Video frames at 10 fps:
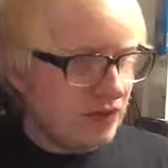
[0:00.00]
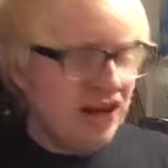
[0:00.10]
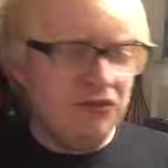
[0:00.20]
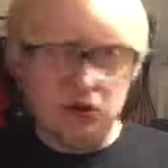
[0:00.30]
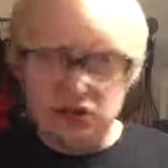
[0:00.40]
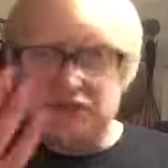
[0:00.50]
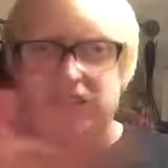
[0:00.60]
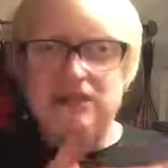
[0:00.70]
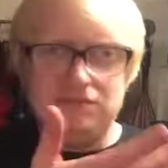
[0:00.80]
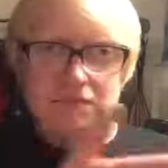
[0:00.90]
And of course I've
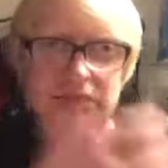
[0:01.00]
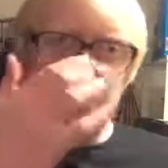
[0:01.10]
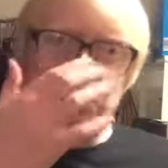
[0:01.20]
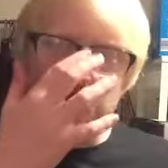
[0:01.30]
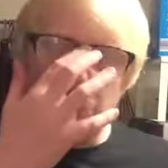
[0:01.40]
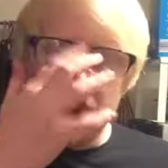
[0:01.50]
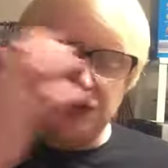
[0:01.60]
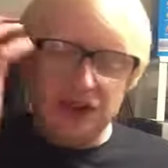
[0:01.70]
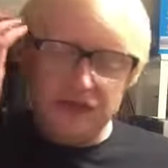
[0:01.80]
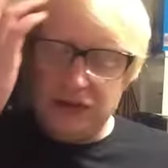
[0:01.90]
had beers as well
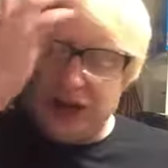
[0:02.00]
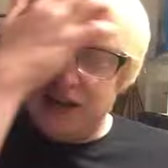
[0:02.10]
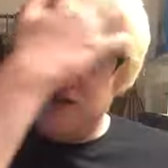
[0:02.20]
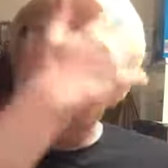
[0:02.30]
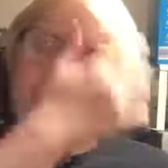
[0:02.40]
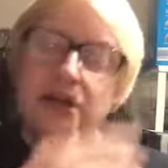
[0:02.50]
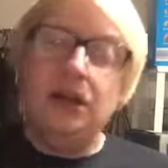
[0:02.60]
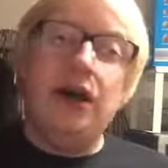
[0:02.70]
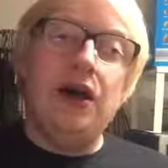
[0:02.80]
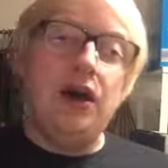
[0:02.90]
that I've had
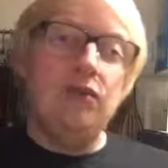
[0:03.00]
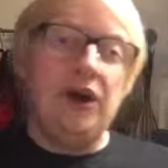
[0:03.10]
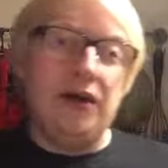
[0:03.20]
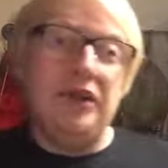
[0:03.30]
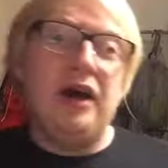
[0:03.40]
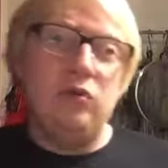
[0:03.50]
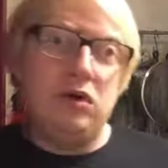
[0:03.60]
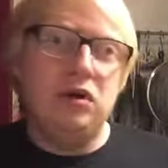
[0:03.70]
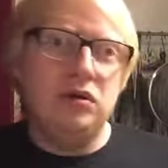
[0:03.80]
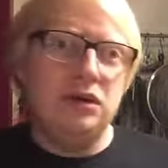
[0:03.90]
around that
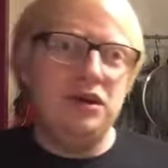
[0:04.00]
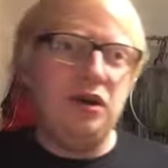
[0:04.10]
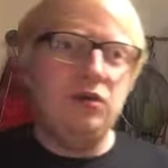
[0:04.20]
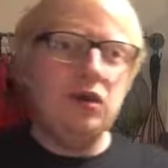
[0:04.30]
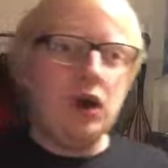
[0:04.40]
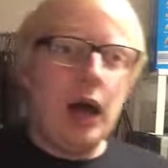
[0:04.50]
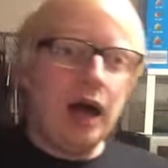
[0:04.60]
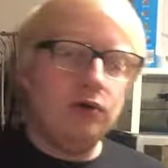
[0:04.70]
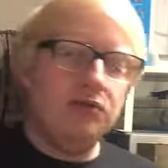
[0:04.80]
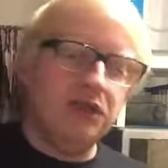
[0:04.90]
were, you know,
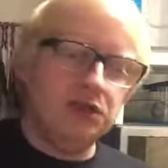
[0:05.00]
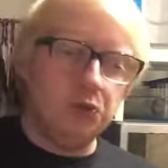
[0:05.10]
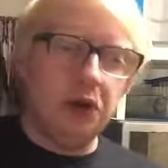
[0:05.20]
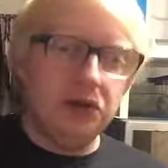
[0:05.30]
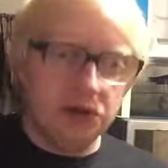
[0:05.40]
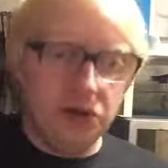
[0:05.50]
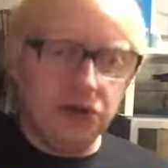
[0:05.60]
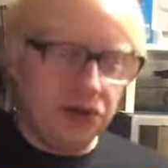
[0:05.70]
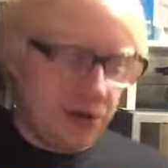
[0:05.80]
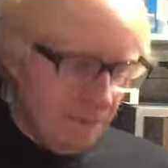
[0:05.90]
out of this world
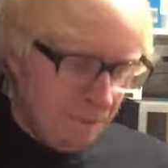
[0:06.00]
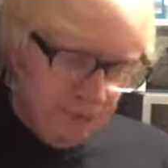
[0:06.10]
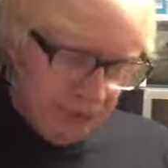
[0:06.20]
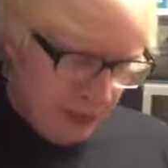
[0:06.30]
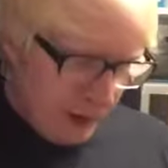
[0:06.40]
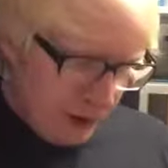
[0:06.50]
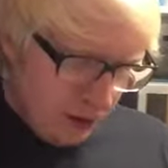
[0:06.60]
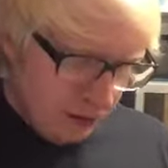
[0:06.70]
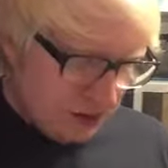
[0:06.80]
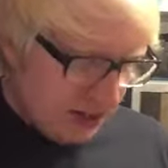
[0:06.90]
good.
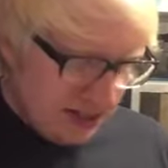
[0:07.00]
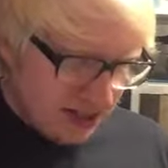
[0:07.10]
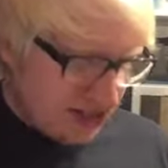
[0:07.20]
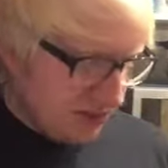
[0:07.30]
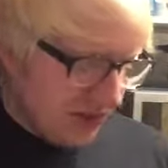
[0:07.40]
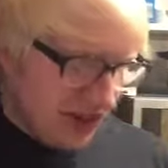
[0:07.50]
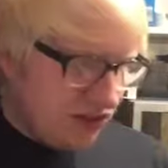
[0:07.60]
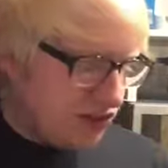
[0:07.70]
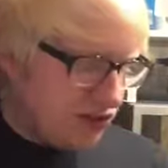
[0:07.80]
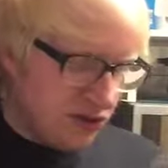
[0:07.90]
But this to me
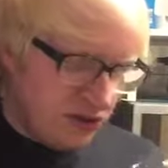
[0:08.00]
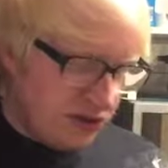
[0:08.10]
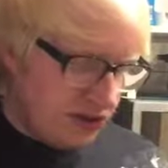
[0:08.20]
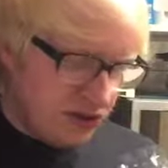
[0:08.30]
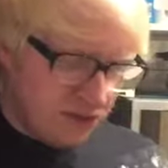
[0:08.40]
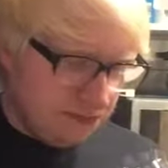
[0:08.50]
is just,